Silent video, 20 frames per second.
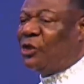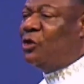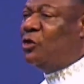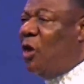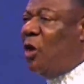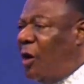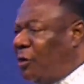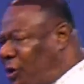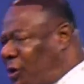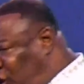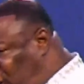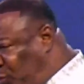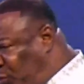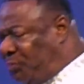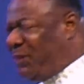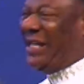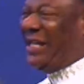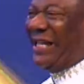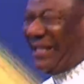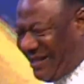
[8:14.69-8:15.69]
not
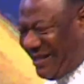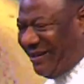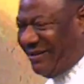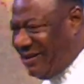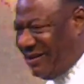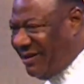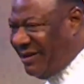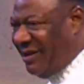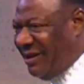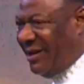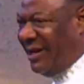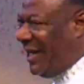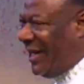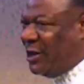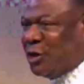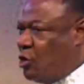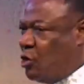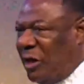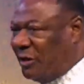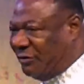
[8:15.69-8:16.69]
speak
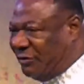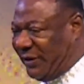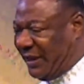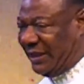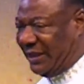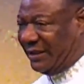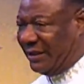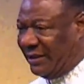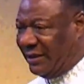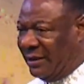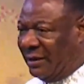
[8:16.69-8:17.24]
is not faith.